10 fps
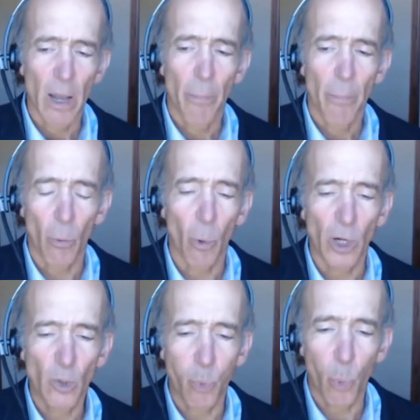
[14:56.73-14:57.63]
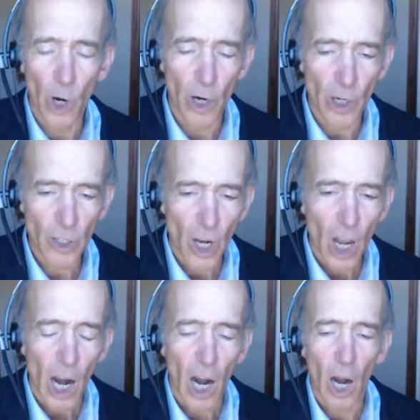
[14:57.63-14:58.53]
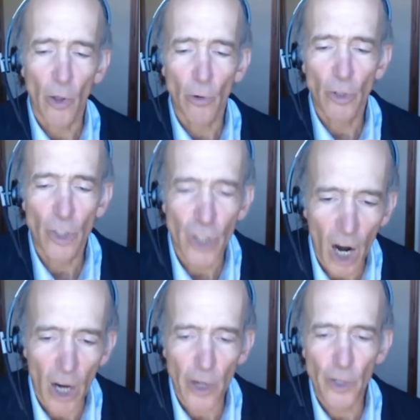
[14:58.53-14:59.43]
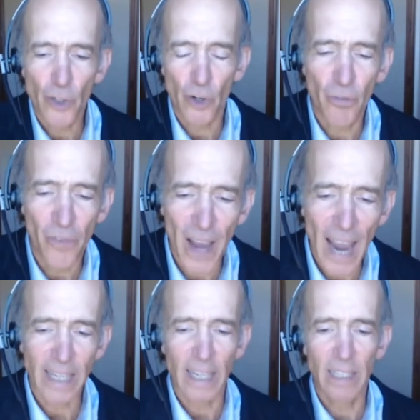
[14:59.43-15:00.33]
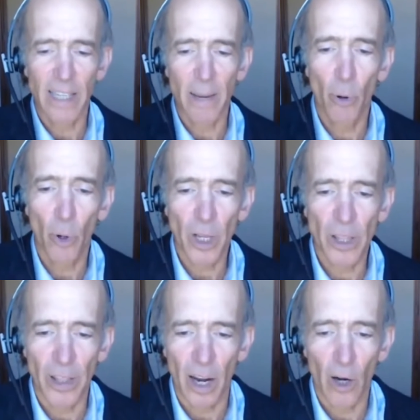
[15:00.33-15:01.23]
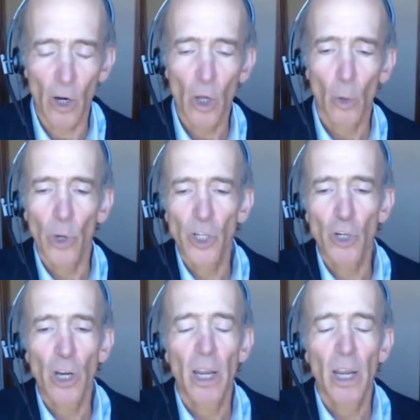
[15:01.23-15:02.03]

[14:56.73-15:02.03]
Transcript: But what's worse are those darn surfactants they put in there, which